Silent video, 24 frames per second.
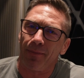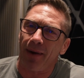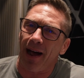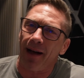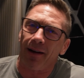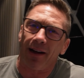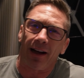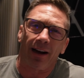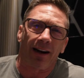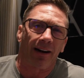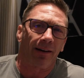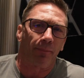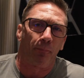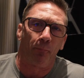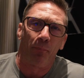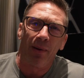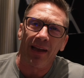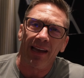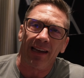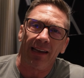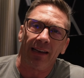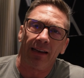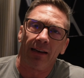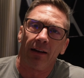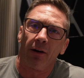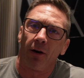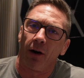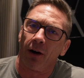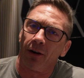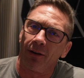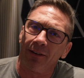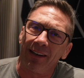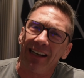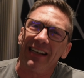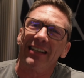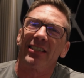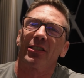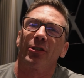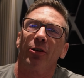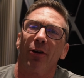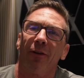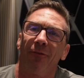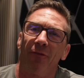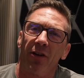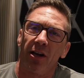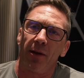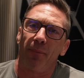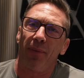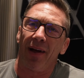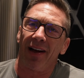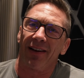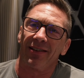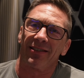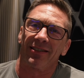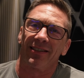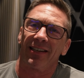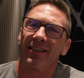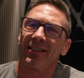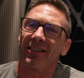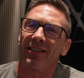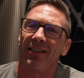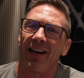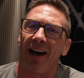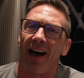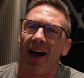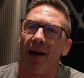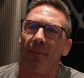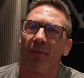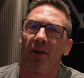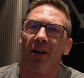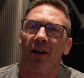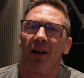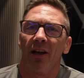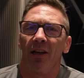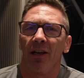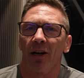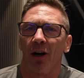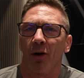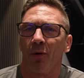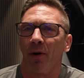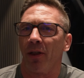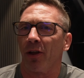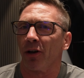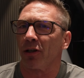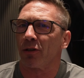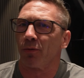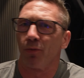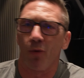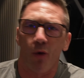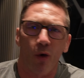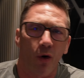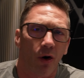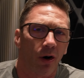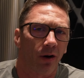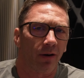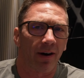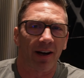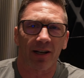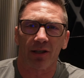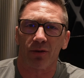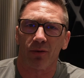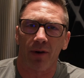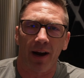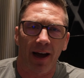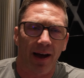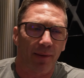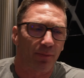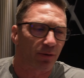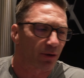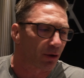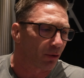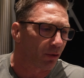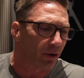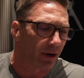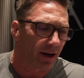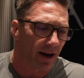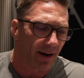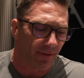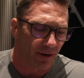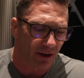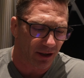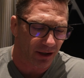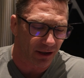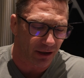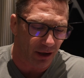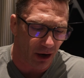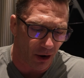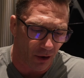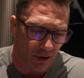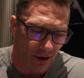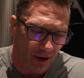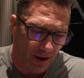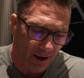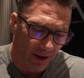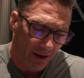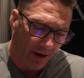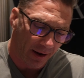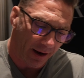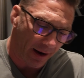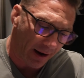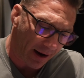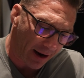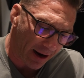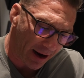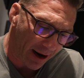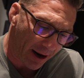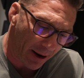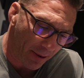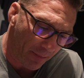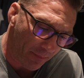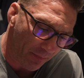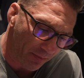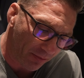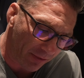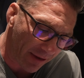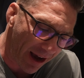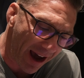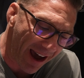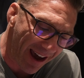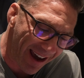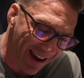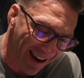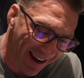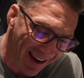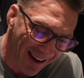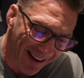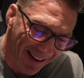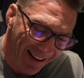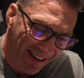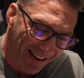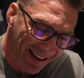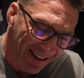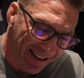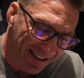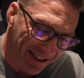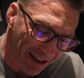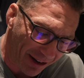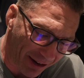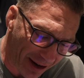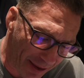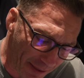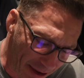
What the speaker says: and I got to beat or at least do 50 pounds this time, whether it's more or less reps or whatever. So, so let